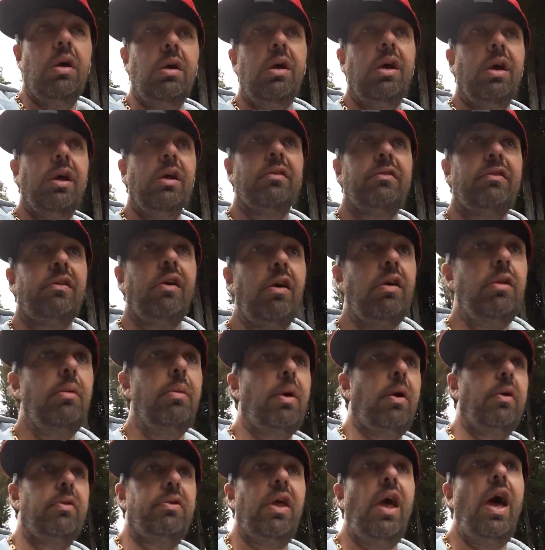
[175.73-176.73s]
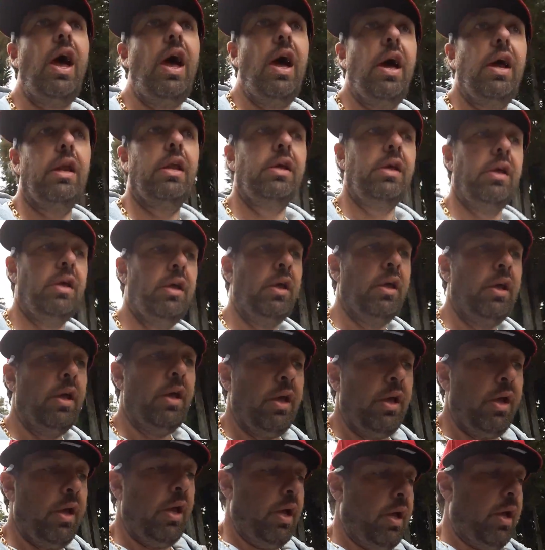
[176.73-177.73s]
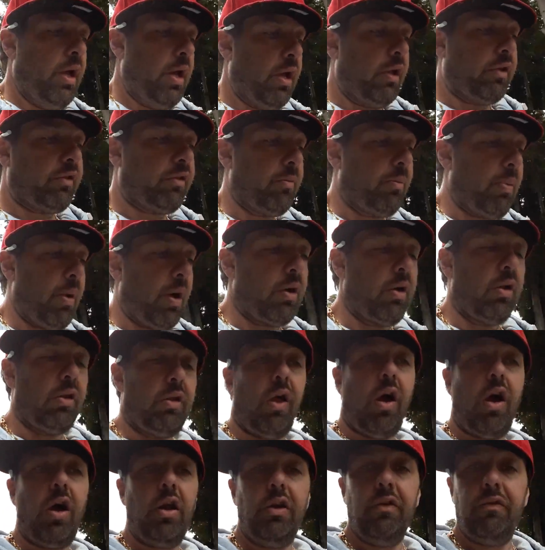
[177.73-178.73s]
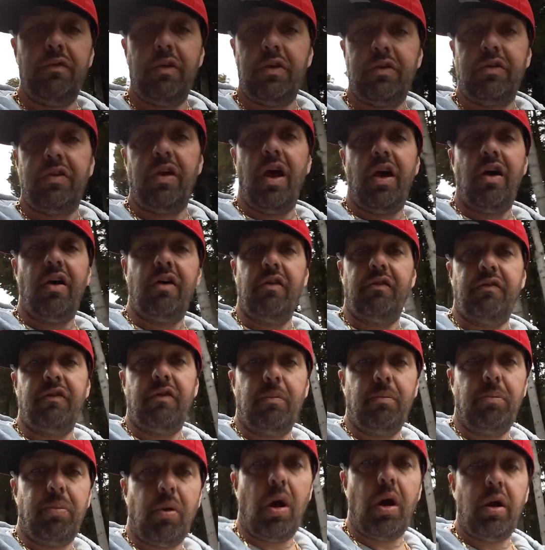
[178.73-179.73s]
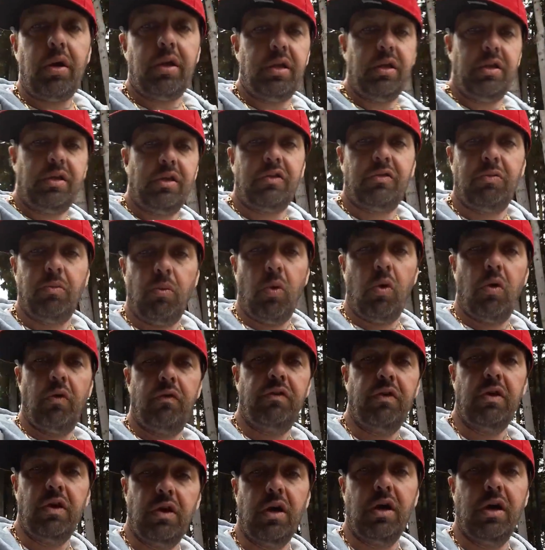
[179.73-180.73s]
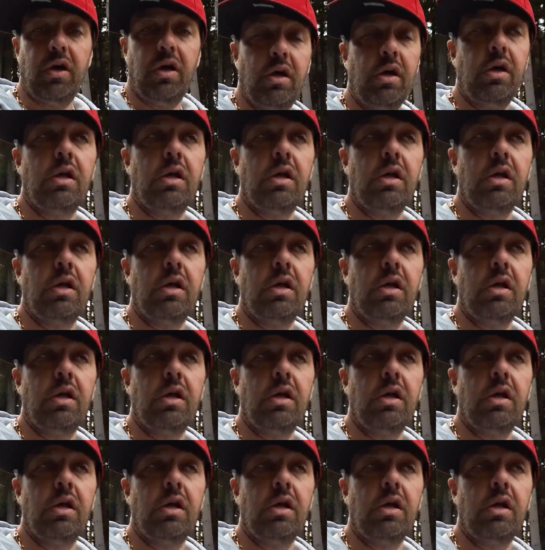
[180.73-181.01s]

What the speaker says: It's not about that. It's about a lot of us have a body dysmorphia